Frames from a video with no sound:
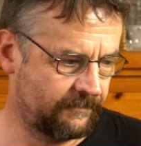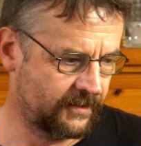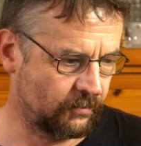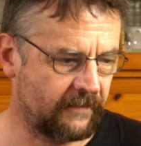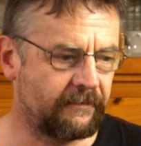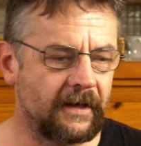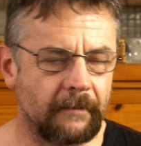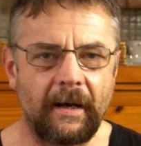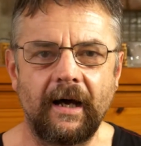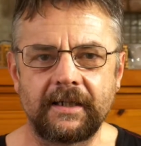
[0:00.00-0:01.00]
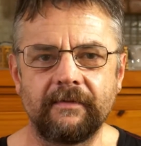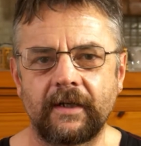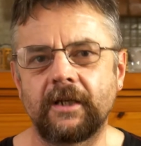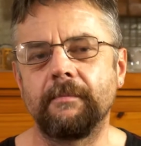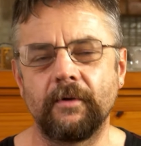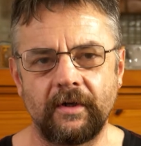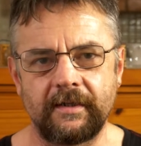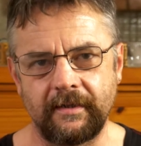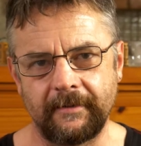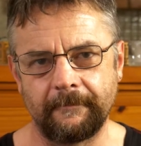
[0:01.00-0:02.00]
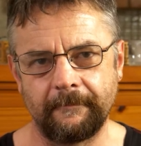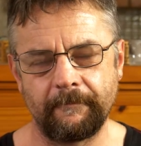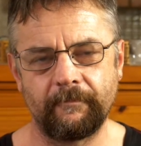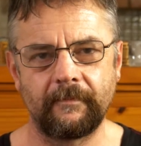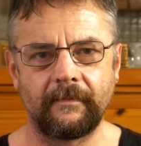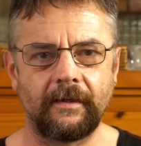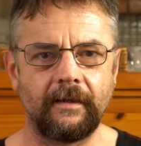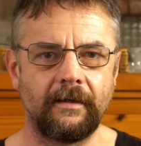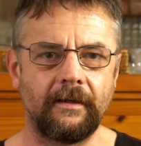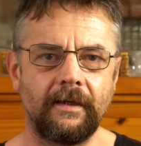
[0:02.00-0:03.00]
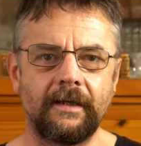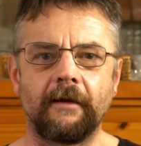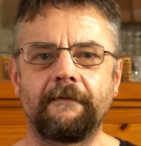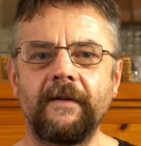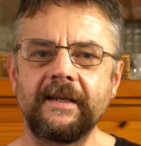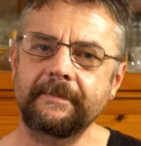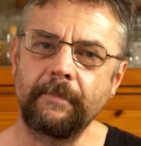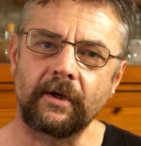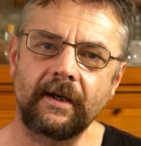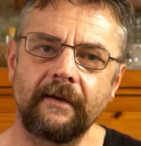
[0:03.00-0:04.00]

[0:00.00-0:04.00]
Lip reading: So we feel part of a community. Now, Facebook